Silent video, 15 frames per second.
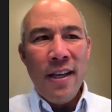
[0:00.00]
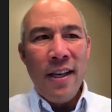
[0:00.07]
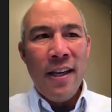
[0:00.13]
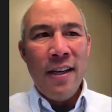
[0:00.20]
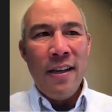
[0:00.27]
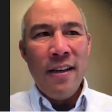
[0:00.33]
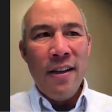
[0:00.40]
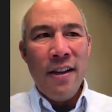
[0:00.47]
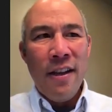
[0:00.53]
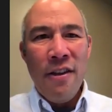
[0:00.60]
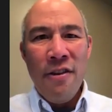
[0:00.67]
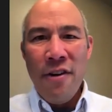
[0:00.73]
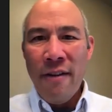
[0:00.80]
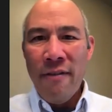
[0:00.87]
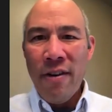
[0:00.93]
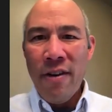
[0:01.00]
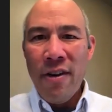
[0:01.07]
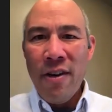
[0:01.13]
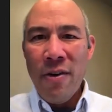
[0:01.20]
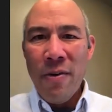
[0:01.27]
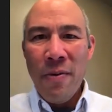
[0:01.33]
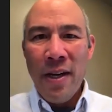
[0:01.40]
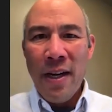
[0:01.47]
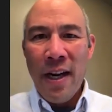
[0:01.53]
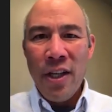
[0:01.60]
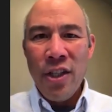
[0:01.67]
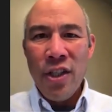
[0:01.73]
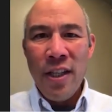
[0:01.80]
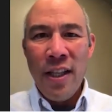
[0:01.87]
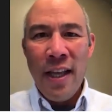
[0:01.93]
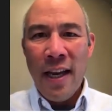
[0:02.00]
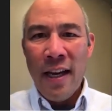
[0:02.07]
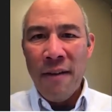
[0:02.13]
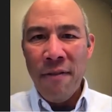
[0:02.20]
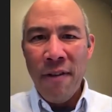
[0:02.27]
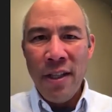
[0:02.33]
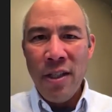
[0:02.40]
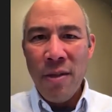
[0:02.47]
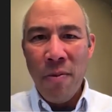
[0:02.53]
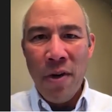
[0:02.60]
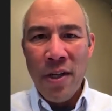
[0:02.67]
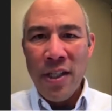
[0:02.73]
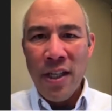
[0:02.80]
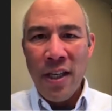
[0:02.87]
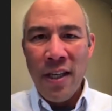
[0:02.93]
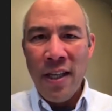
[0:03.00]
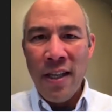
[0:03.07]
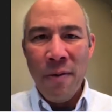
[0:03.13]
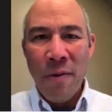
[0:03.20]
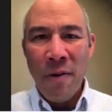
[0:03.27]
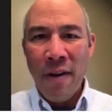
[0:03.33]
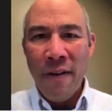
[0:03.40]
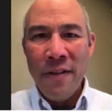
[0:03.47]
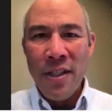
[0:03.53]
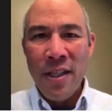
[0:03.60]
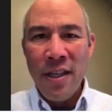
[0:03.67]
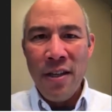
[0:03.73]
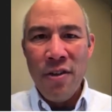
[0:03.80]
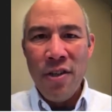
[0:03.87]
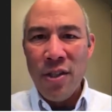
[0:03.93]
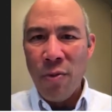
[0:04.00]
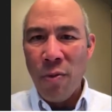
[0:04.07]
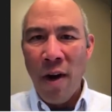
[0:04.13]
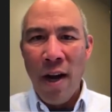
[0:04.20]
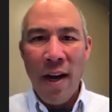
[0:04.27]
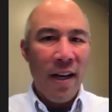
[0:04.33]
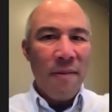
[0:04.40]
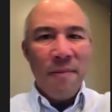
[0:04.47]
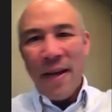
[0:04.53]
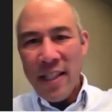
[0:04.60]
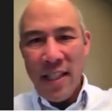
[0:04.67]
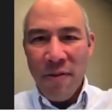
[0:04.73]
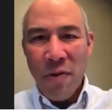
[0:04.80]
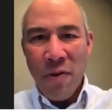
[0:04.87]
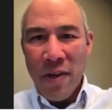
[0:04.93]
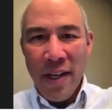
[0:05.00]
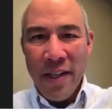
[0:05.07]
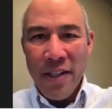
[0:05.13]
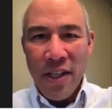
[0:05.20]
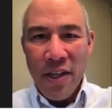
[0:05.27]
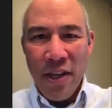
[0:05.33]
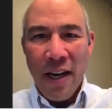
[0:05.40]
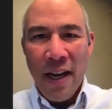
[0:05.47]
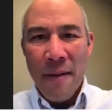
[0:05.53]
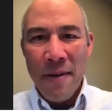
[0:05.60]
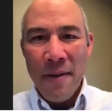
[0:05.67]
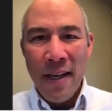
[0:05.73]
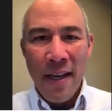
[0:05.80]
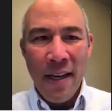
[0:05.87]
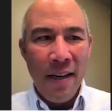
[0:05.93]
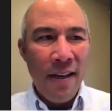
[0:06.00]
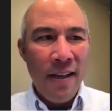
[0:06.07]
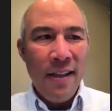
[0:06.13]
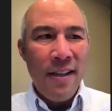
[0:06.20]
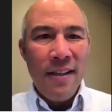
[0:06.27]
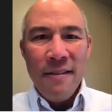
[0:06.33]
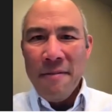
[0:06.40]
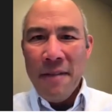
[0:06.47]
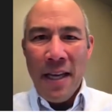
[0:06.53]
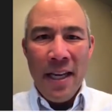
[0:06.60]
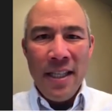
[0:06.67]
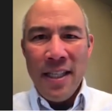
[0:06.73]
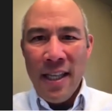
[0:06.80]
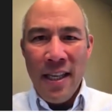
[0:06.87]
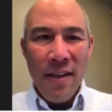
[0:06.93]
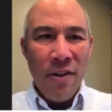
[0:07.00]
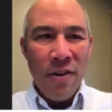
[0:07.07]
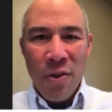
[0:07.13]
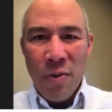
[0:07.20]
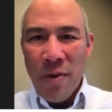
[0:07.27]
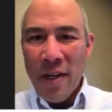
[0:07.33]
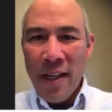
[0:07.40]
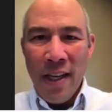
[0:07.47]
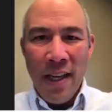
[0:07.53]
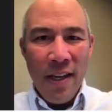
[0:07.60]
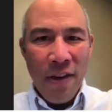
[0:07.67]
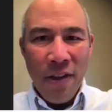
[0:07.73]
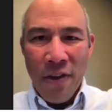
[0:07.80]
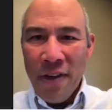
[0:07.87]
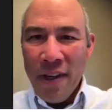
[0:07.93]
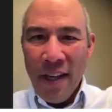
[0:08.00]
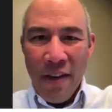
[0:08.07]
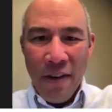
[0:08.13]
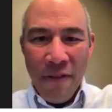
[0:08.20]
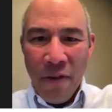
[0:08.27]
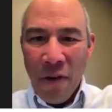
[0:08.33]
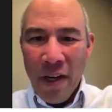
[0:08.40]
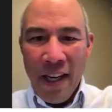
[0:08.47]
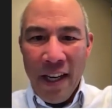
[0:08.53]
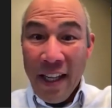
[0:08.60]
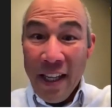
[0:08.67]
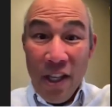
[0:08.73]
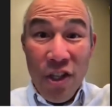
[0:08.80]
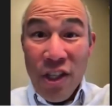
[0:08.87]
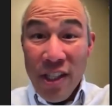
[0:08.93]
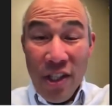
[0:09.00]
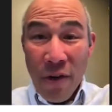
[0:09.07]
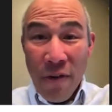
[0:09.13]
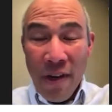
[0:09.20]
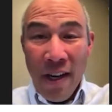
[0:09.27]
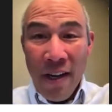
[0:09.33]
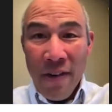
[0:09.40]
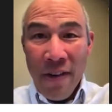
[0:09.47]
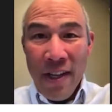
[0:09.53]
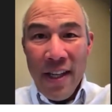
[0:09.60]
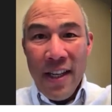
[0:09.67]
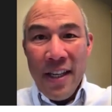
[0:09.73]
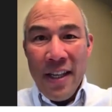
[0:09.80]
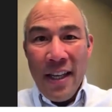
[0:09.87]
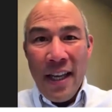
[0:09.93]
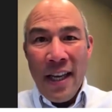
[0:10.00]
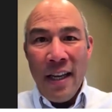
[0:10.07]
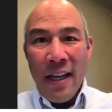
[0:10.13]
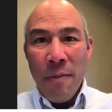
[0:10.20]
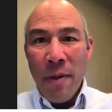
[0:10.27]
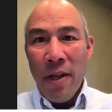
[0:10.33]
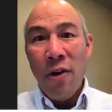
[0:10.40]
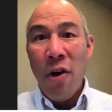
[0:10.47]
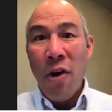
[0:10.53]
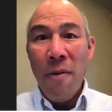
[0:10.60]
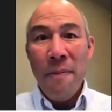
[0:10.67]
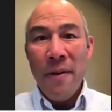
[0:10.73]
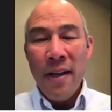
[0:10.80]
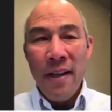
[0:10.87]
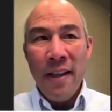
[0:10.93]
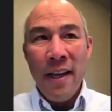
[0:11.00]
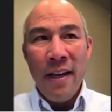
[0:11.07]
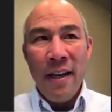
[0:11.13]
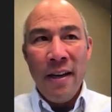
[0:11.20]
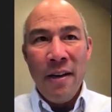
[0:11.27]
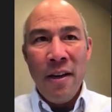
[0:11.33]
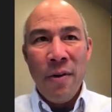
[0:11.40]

And you never know when actually that inflection point is going to hit, where all of a sudden you just rocketed past everyone else. It could have happened at 18 or 28 or 38 or 48. Like, you just don't know. But you're hoping that,